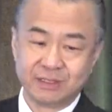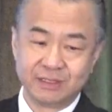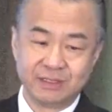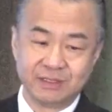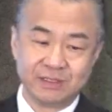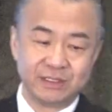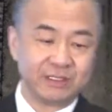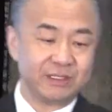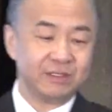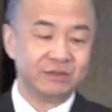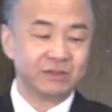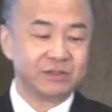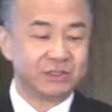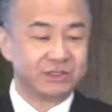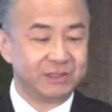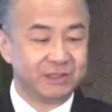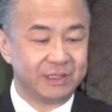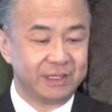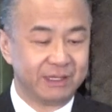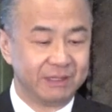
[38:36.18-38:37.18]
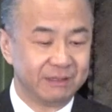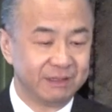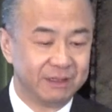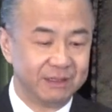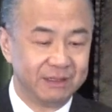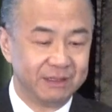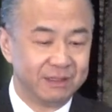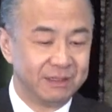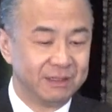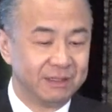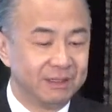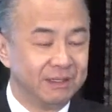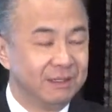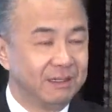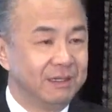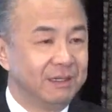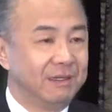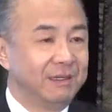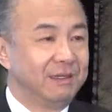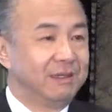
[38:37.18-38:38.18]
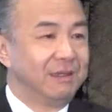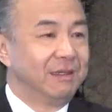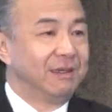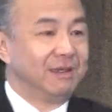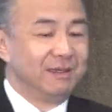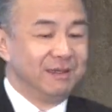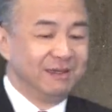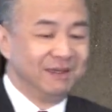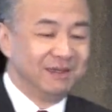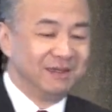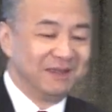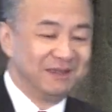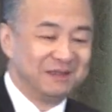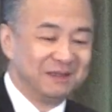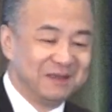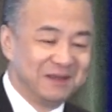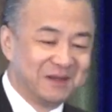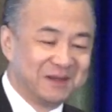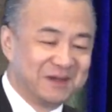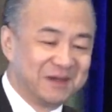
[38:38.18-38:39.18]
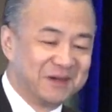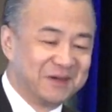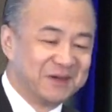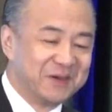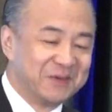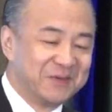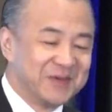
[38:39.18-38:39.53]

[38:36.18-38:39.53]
is huge today you know,